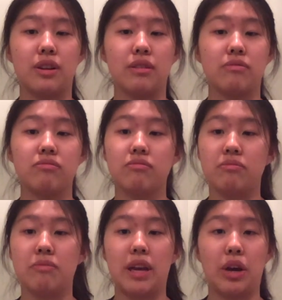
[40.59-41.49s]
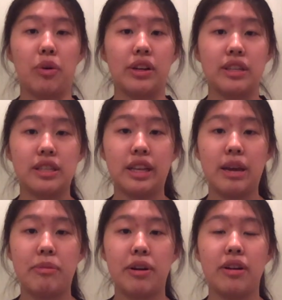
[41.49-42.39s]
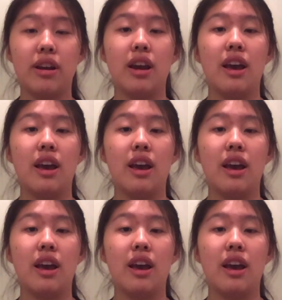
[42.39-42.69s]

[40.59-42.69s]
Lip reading: to make a quick disclaimer.